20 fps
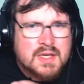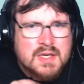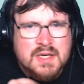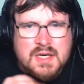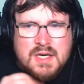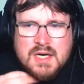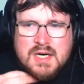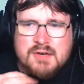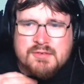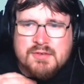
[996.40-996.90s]

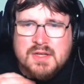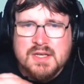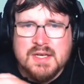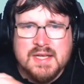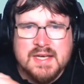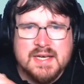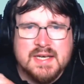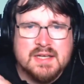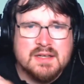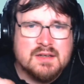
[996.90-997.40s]
other than
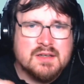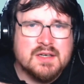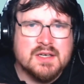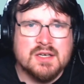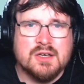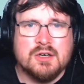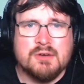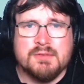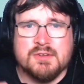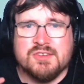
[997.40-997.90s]
that,
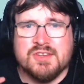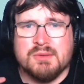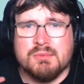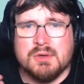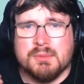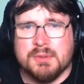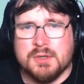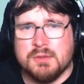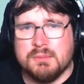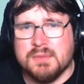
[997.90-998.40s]
like obviously
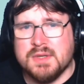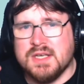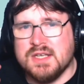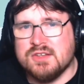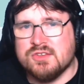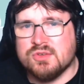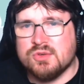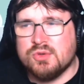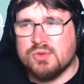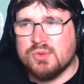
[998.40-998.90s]
Ribombee
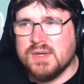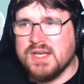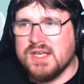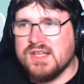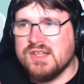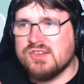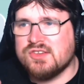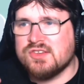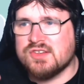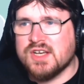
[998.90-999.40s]
is
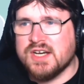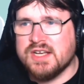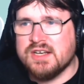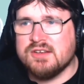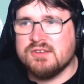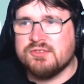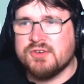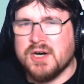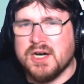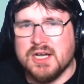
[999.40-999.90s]
always kind
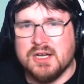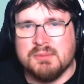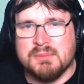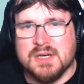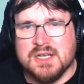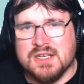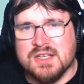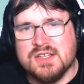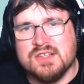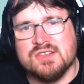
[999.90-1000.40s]
of high on
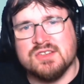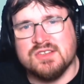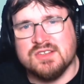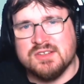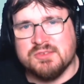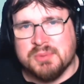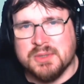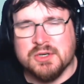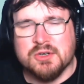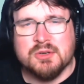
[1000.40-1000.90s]
my list
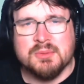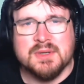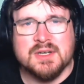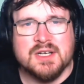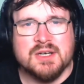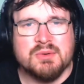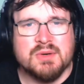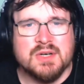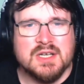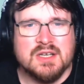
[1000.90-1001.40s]
of Pokemon
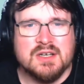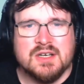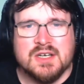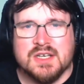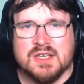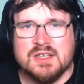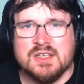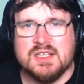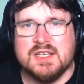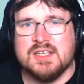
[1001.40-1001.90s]
I really
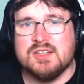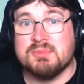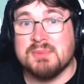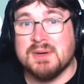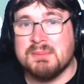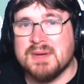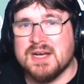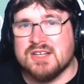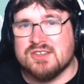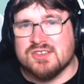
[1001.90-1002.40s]
like. It is my
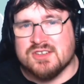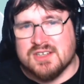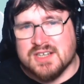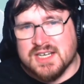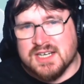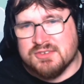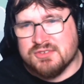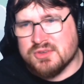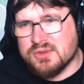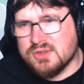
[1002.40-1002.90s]
mascot
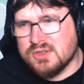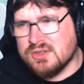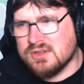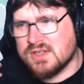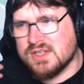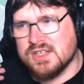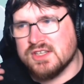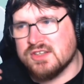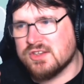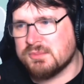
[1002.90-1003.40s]
after all.
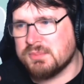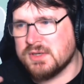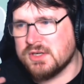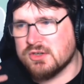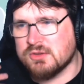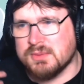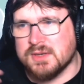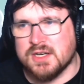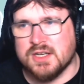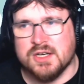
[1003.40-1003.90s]
It is a
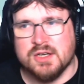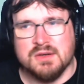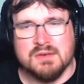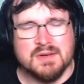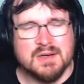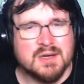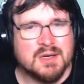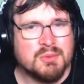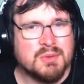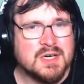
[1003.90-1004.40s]
Pokemon I know
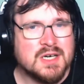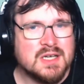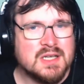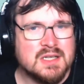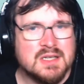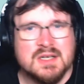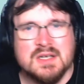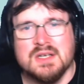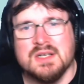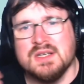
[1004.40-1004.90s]
very
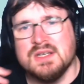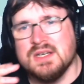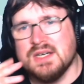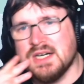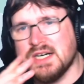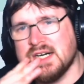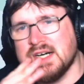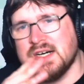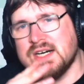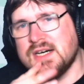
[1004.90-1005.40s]
well.
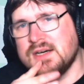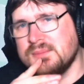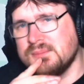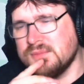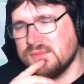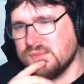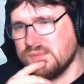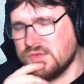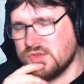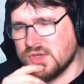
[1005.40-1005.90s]

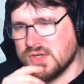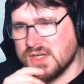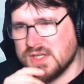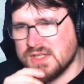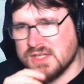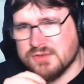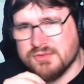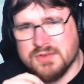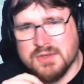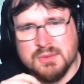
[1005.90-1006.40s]
Um, so I
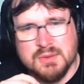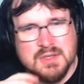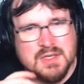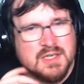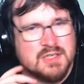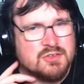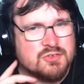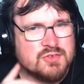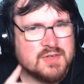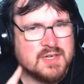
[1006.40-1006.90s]
definitely would
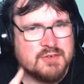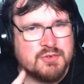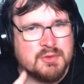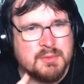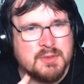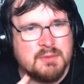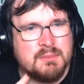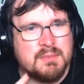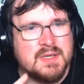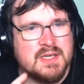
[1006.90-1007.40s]
like to draft
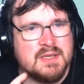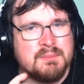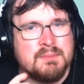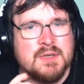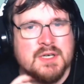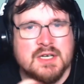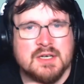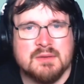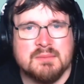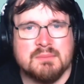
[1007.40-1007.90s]
Ribombee,
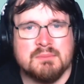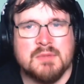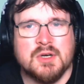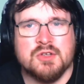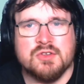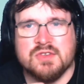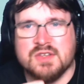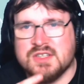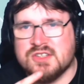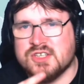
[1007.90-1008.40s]
but
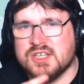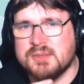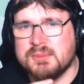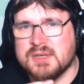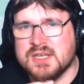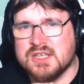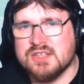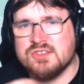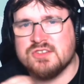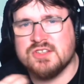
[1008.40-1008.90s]
most of the time it
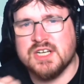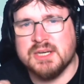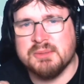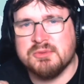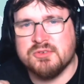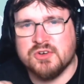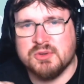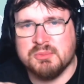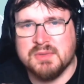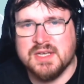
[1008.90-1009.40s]
gets sniped
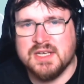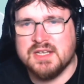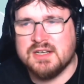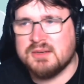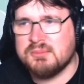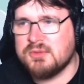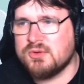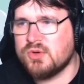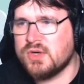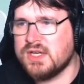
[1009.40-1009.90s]
from me, and
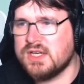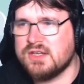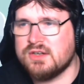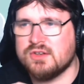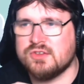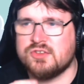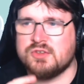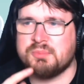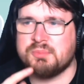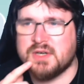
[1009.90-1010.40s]
I'm really
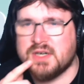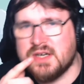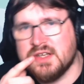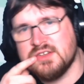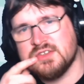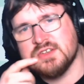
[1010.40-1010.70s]
not surprised.